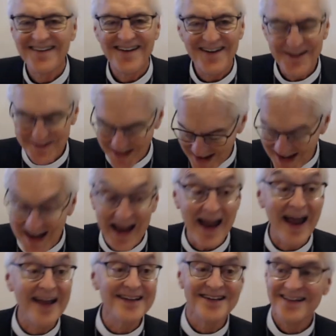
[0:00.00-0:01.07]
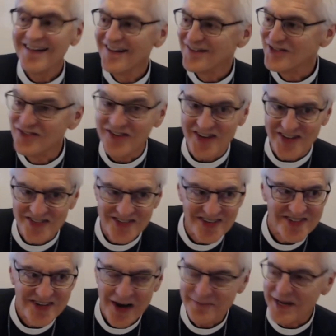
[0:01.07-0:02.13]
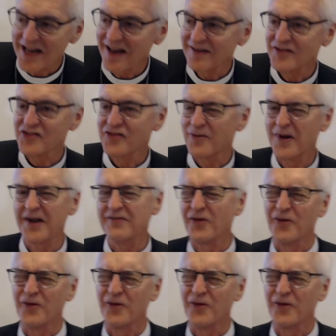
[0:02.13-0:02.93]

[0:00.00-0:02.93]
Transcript: Huh? And Jesus coming out of his grave,